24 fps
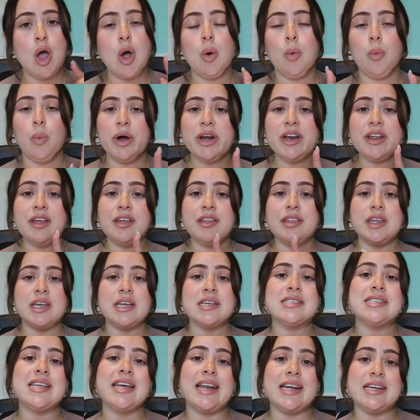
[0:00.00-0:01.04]
One of the
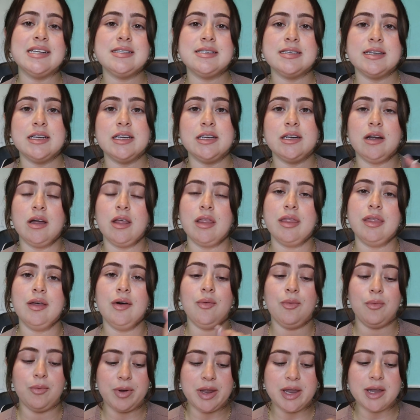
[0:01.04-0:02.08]
things that I did the
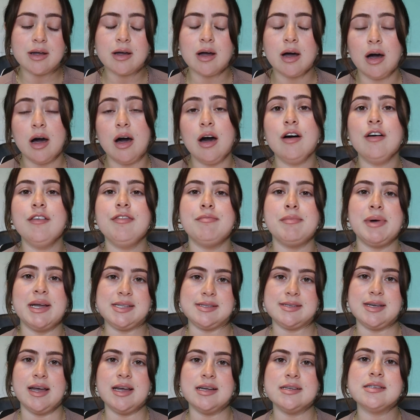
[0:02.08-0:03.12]
week of my
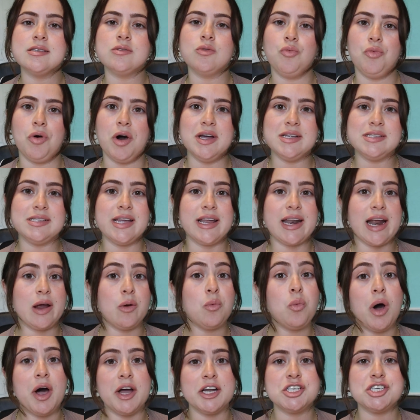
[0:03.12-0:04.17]
test was that I
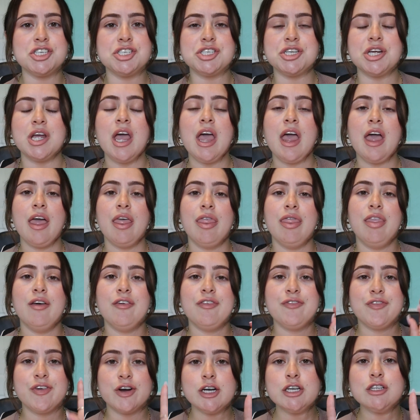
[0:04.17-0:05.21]
watched the
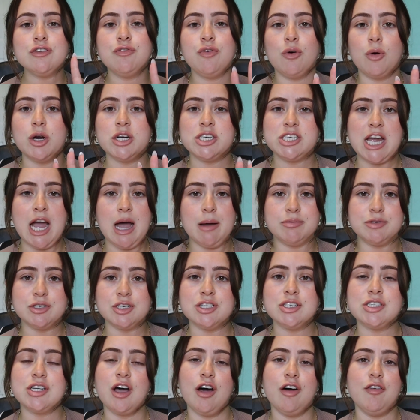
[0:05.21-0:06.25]
first 4
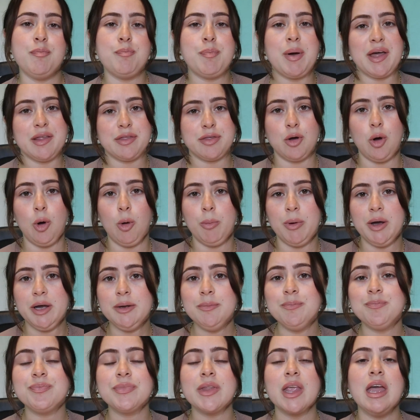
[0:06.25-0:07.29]
chapters of
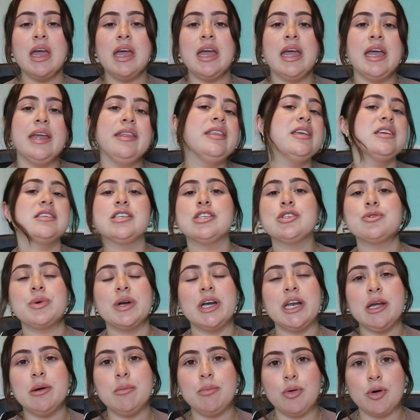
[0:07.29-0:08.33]
Pathoma. This is
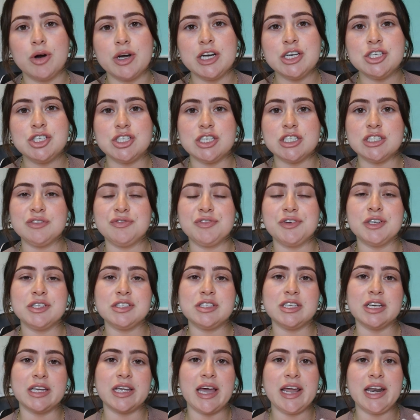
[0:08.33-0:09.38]
really important just
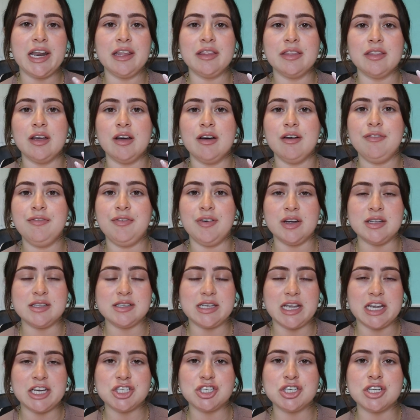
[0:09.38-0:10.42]
to getting the
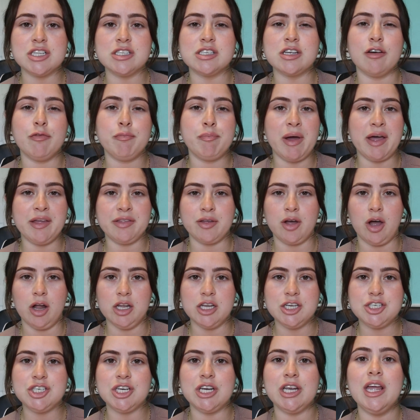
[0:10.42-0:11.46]
foundations of
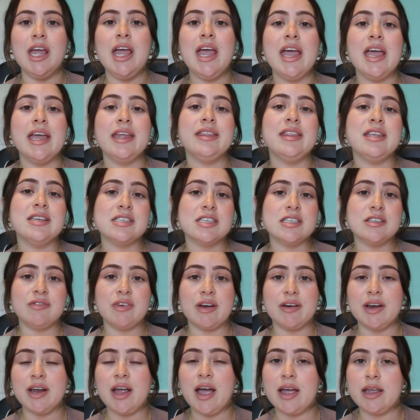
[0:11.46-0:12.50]
pathology. This is
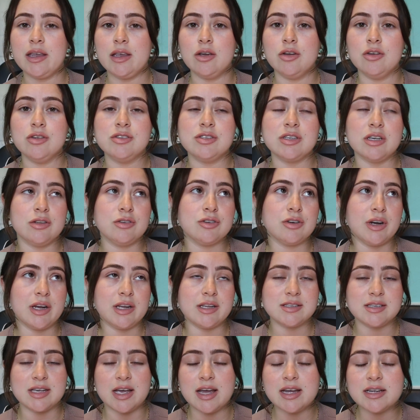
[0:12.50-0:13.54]
very high yield
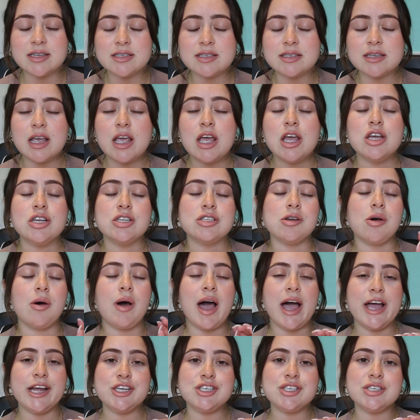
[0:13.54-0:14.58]
during tests. So
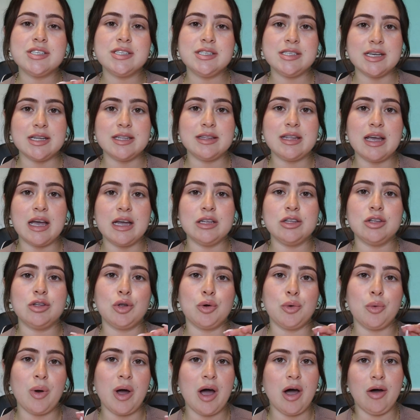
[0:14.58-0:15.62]
I just did that
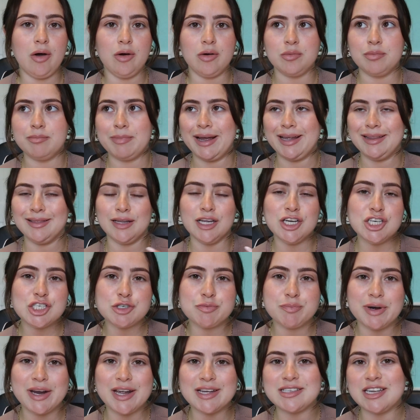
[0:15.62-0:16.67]
throughout my
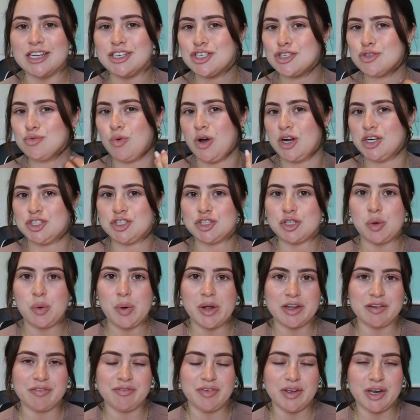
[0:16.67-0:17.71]
lunch breaks. I just watched
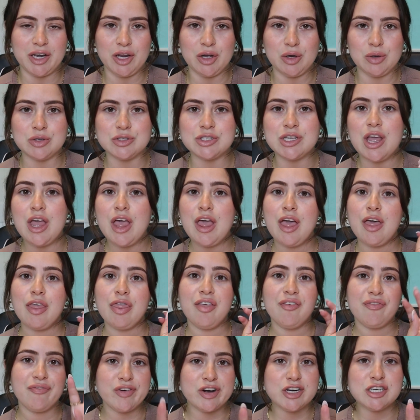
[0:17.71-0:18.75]
quick videos.
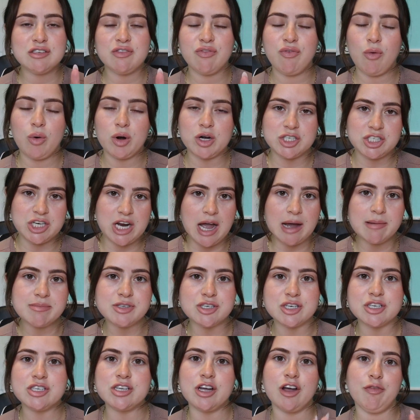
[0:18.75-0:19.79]
The first 4
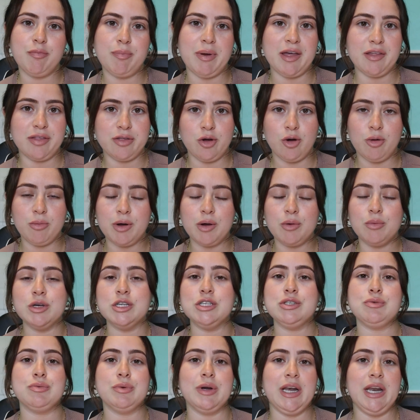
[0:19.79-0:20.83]
chapters of Pathoma
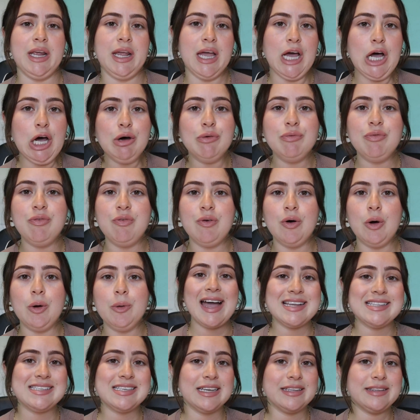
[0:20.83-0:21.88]
was really helpful.
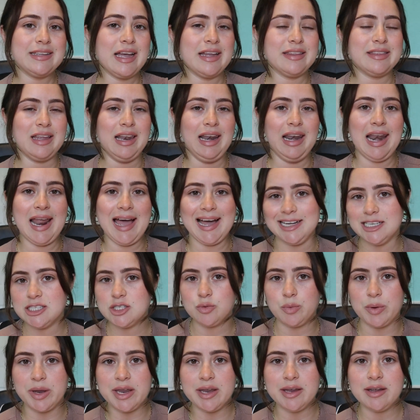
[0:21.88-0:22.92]
I did that the last
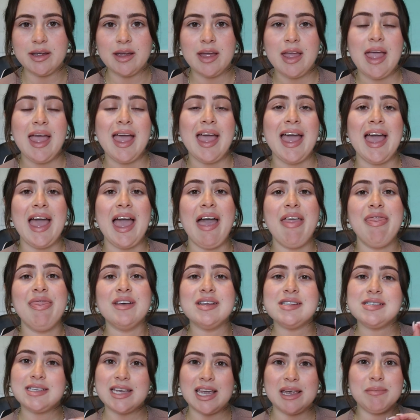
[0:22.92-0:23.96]
week. And
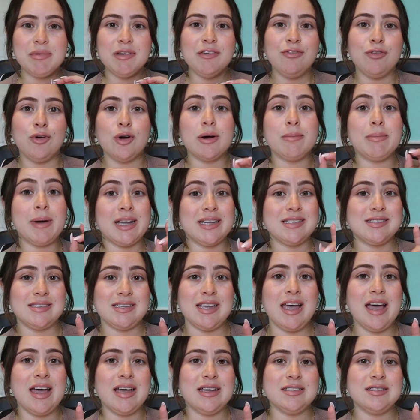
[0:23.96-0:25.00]
the day before my
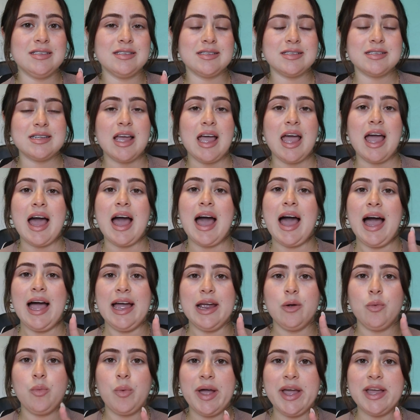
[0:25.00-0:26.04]
tests,
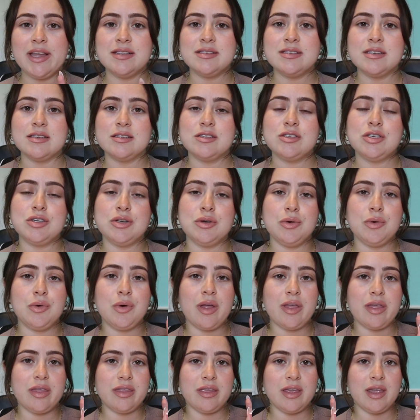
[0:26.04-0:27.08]
I went to
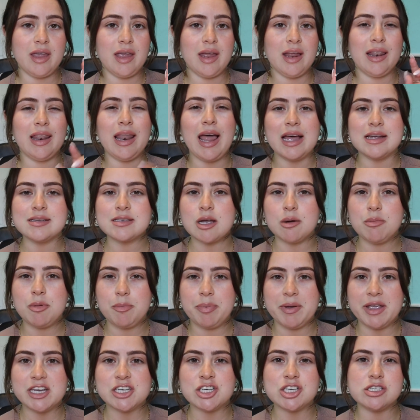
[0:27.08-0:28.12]
the last couple
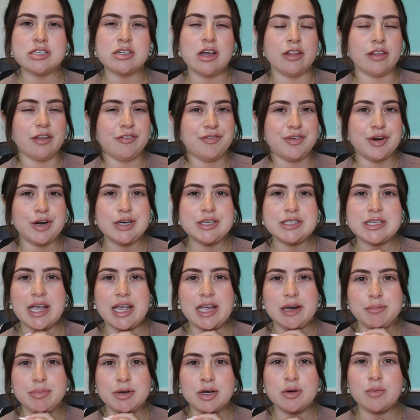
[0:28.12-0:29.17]
pages on the first
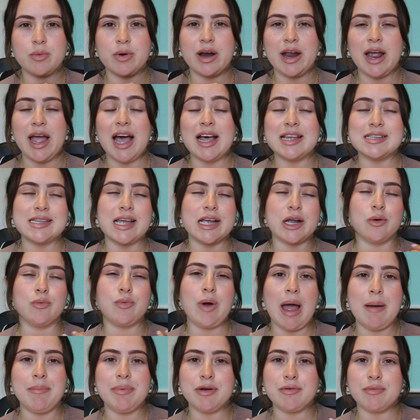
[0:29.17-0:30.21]
aid book where it has like a
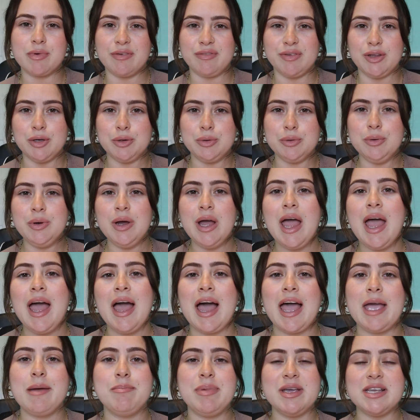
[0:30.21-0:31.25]
rapid review.
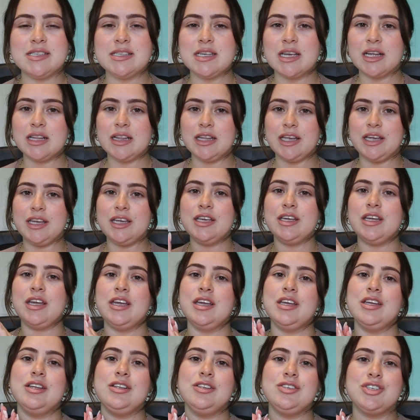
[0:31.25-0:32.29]
I basically
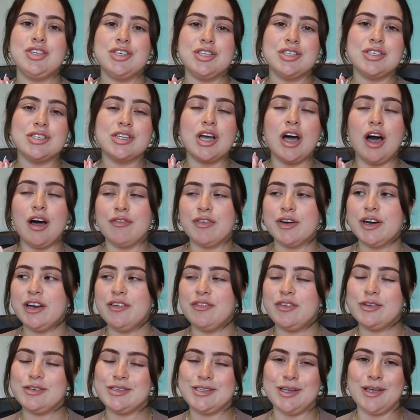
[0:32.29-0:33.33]
just covered, if
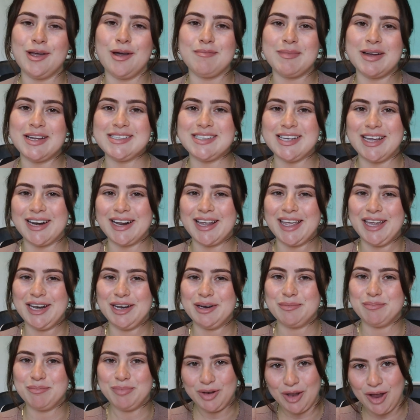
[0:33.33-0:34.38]
you see on my
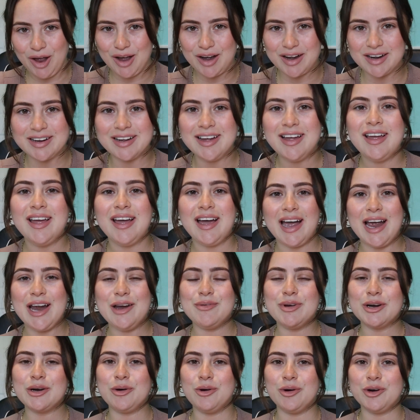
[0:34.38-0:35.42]
dedicated blog, I
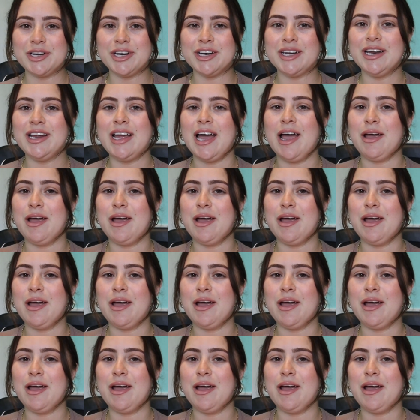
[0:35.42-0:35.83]
recorded it.